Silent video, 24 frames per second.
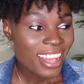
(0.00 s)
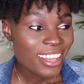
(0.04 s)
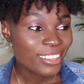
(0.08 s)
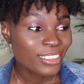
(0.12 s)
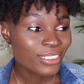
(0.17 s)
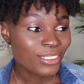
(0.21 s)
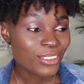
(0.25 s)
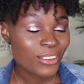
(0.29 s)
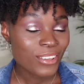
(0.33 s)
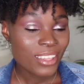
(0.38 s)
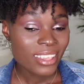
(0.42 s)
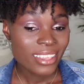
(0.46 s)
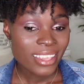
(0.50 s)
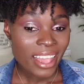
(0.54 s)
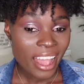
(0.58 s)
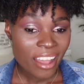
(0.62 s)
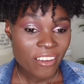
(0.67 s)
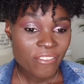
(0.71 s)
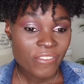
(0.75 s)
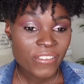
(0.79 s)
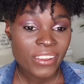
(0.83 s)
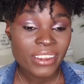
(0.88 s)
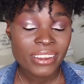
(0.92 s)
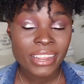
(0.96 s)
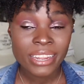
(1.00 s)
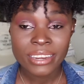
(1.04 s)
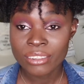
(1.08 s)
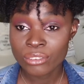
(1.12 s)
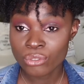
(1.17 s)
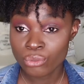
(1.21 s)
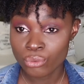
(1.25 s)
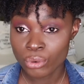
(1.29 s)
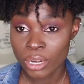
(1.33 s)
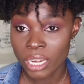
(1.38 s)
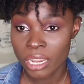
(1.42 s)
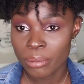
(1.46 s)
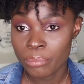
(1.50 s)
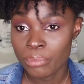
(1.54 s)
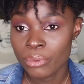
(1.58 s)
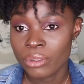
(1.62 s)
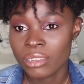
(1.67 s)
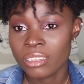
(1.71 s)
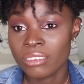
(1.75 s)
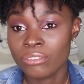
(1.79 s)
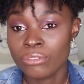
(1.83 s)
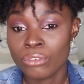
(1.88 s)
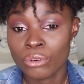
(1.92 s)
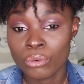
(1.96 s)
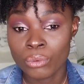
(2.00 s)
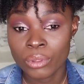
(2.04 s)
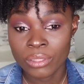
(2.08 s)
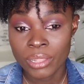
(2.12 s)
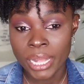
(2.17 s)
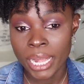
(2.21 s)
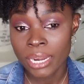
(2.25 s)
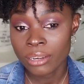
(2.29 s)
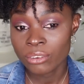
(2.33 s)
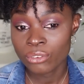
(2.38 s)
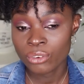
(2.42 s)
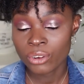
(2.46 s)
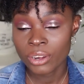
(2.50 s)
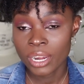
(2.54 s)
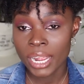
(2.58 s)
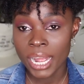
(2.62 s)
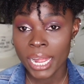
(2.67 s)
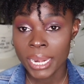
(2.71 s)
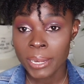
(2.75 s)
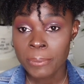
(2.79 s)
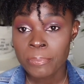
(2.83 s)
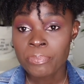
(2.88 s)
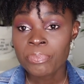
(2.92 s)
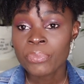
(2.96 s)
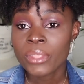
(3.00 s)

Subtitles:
So yeah, Finland is really beautiful with that regard.